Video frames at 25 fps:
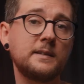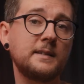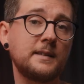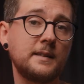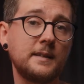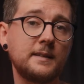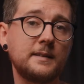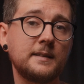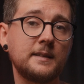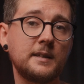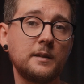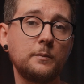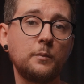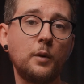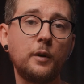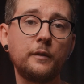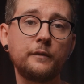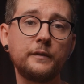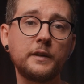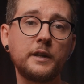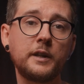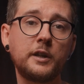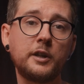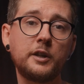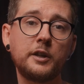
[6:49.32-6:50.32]
system
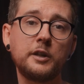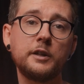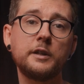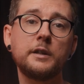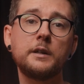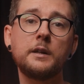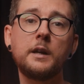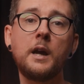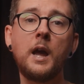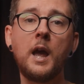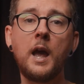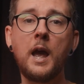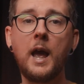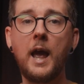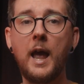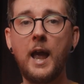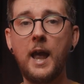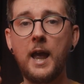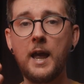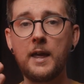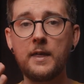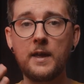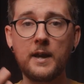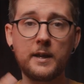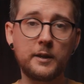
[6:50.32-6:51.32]
over here,
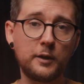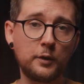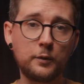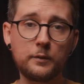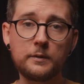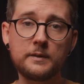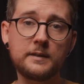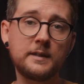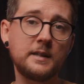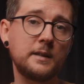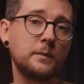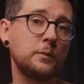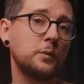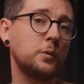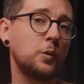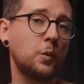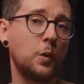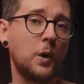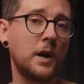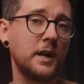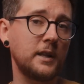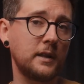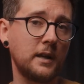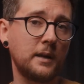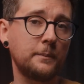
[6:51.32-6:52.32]
and I use them
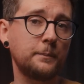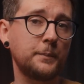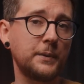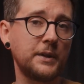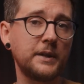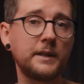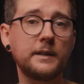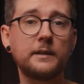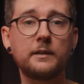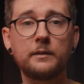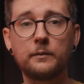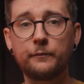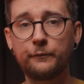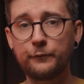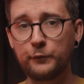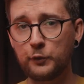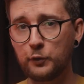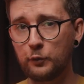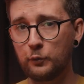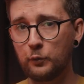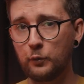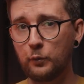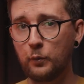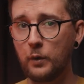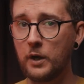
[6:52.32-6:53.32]
quite a bit
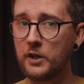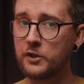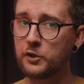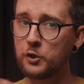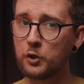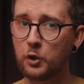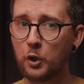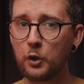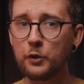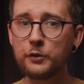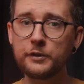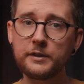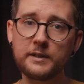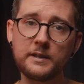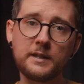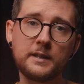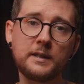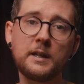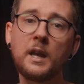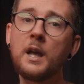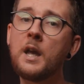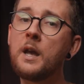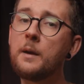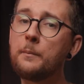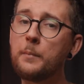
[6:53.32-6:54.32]
to watch
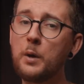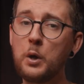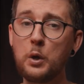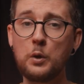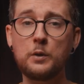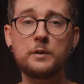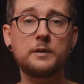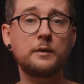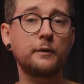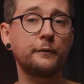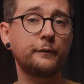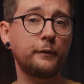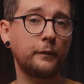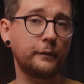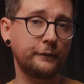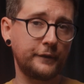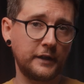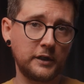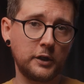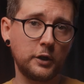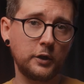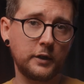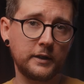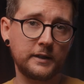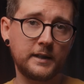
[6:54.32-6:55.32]
content, but also for
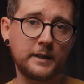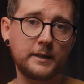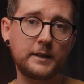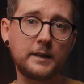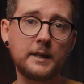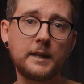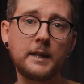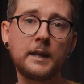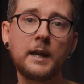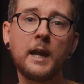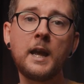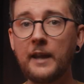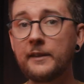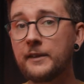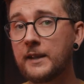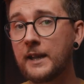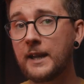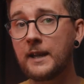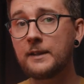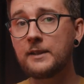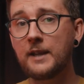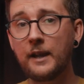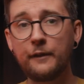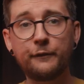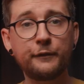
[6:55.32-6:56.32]
video editing, and
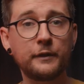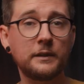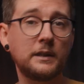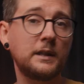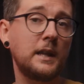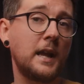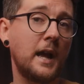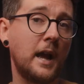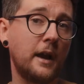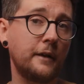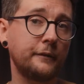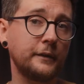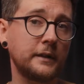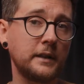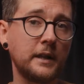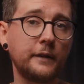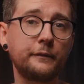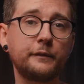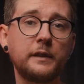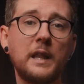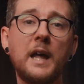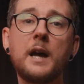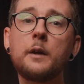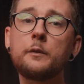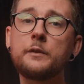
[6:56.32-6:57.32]
they definitely have
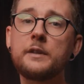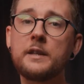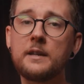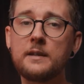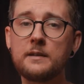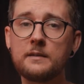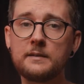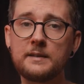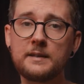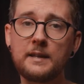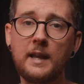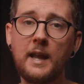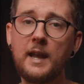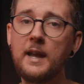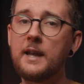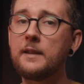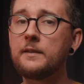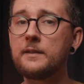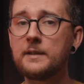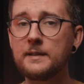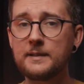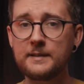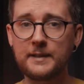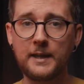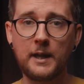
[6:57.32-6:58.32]
enough loudness, and
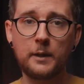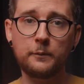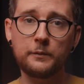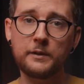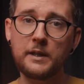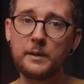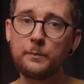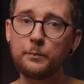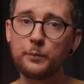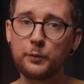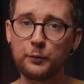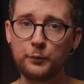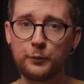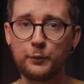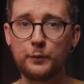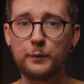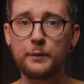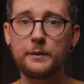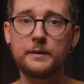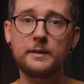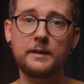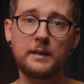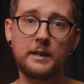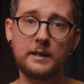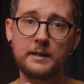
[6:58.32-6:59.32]
the sound they
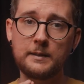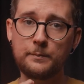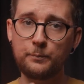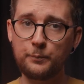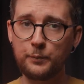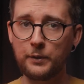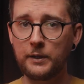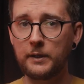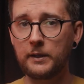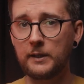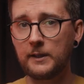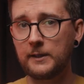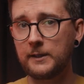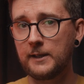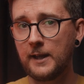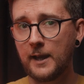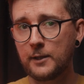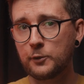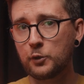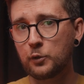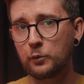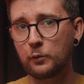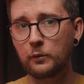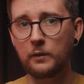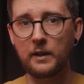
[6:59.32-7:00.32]
produce is pretty
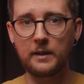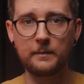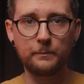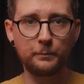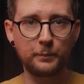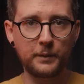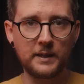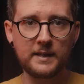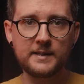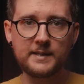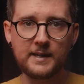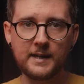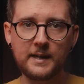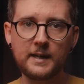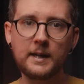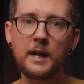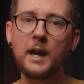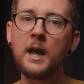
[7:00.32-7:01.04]
natural and pleasing.